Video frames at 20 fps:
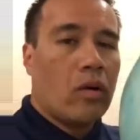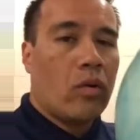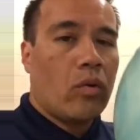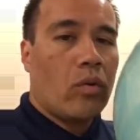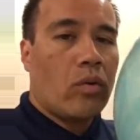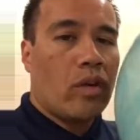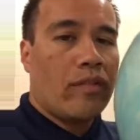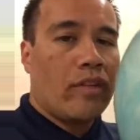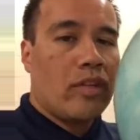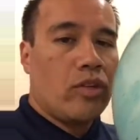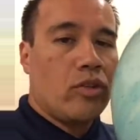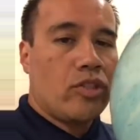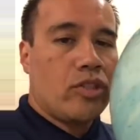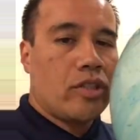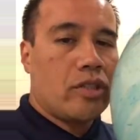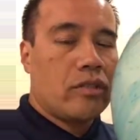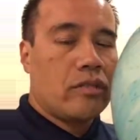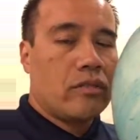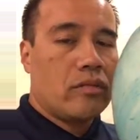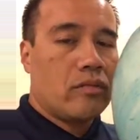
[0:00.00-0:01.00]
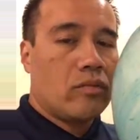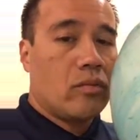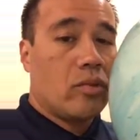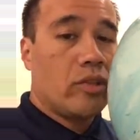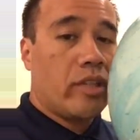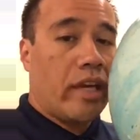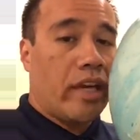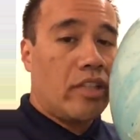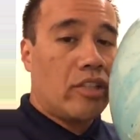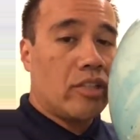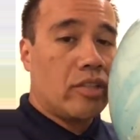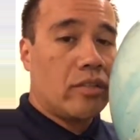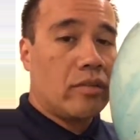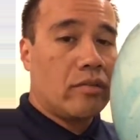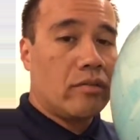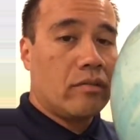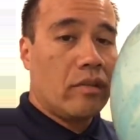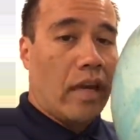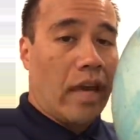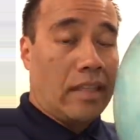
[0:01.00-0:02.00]
Revolution,
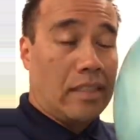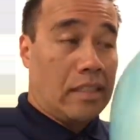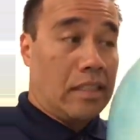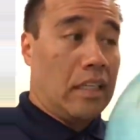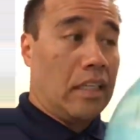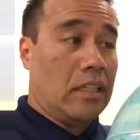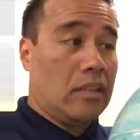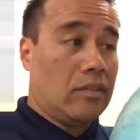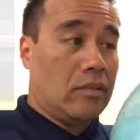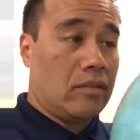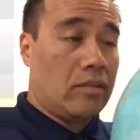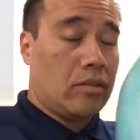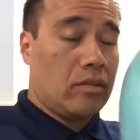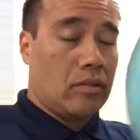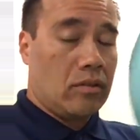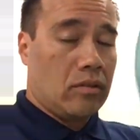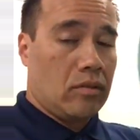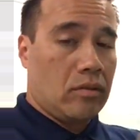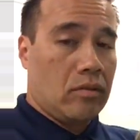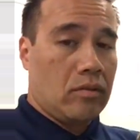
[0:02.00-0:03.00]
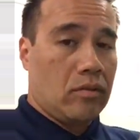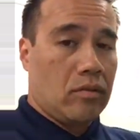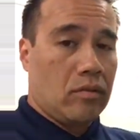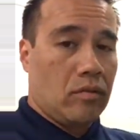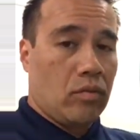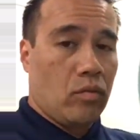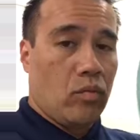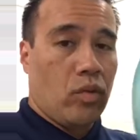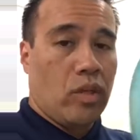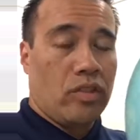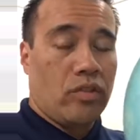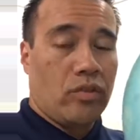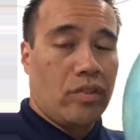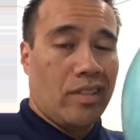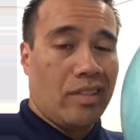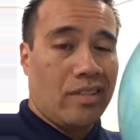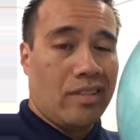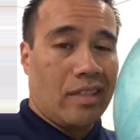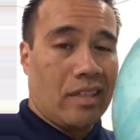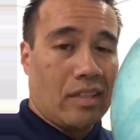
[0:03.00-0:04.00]
rotation, and tilt. What do
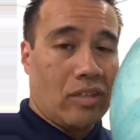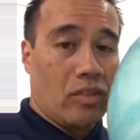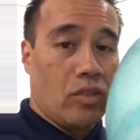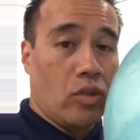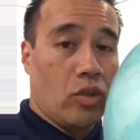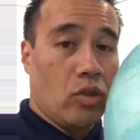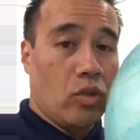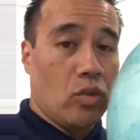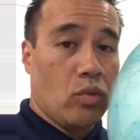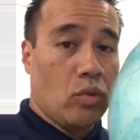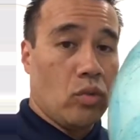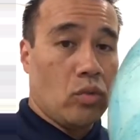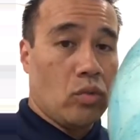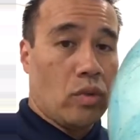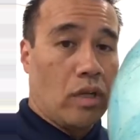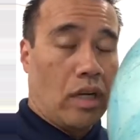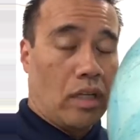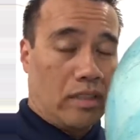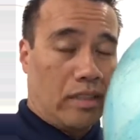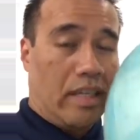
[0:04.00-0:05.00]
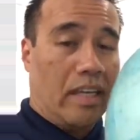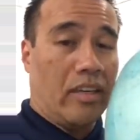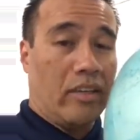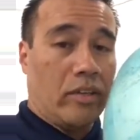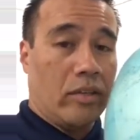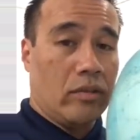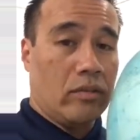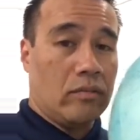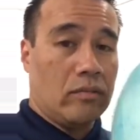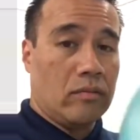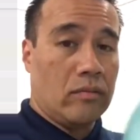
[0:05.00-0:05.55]
these things do? I'll tell you.